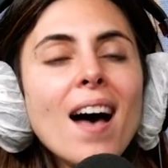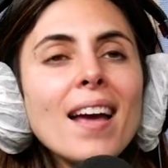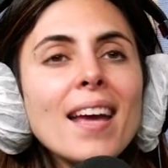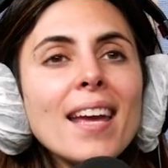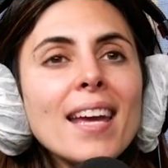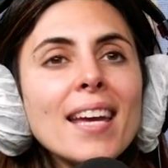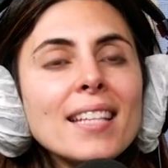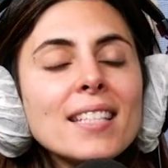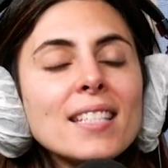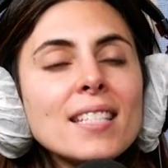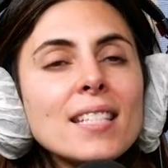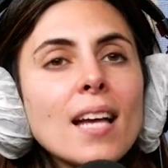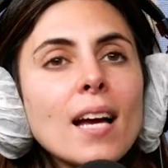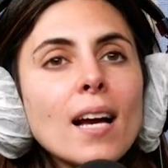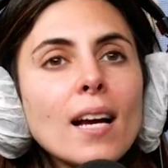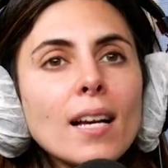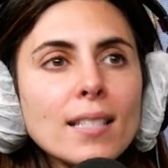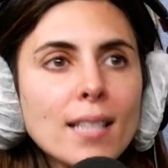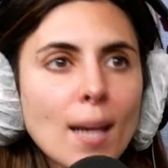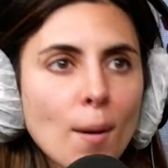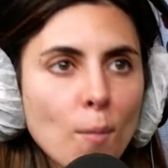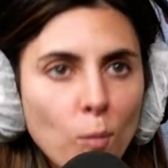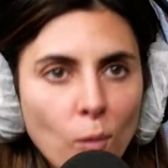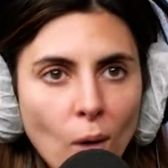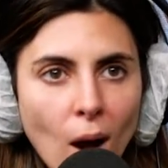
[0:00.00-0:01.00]
It's
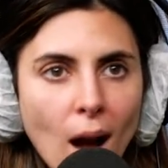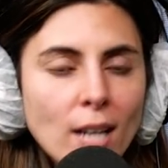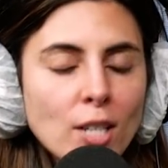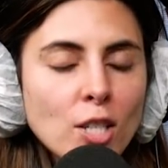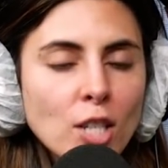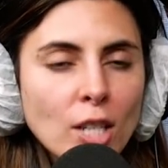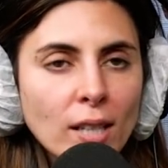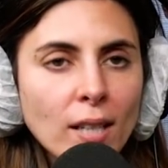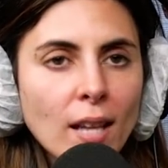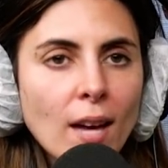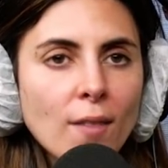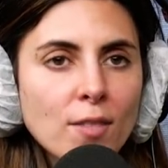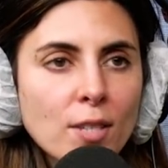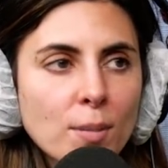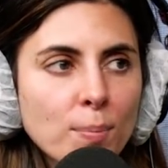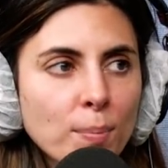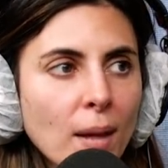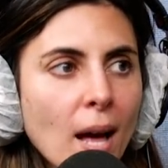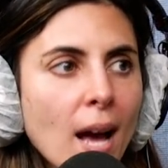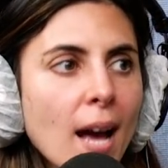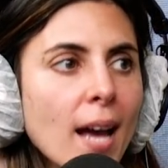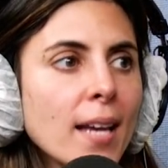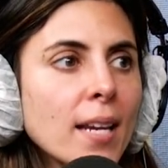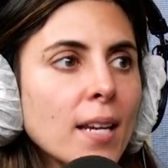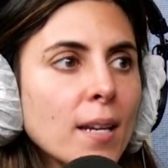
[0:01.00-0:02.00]
because I'm watching Love is
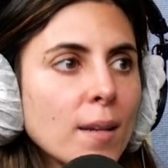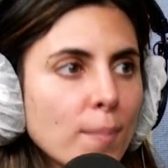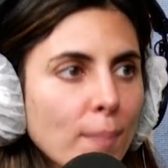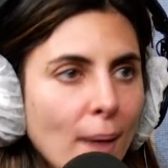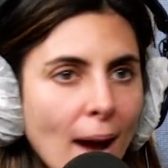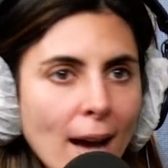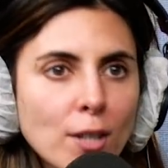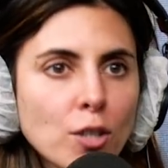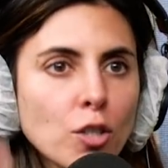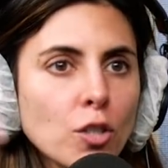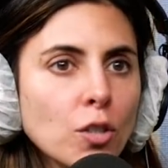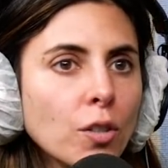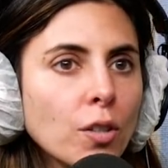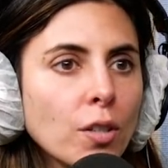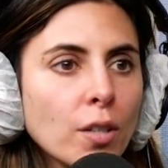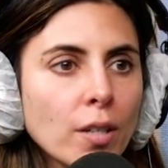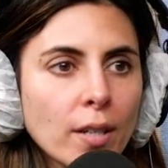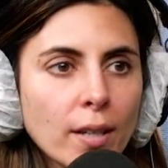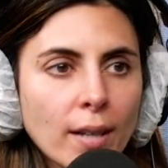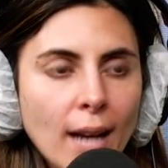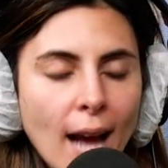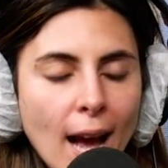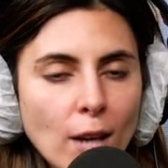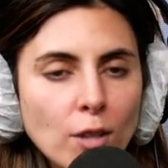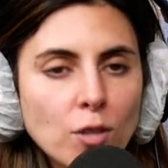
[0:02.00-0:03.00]
Blind and Bachelor
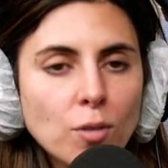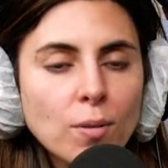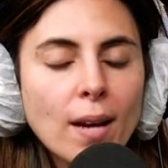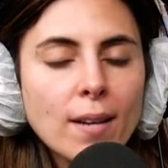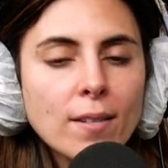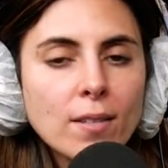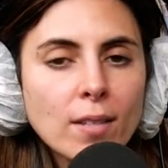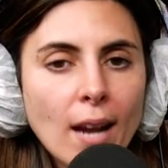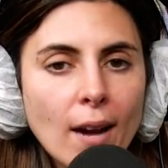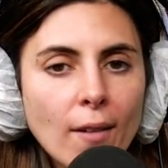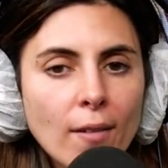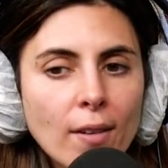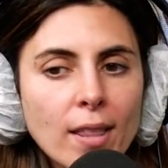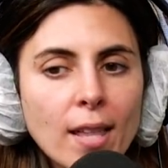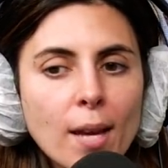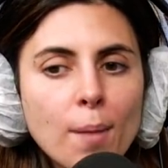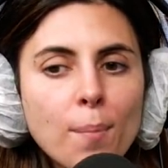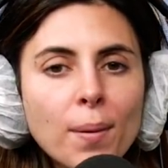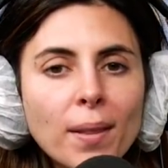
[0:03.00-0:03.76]
and Housewives and everything.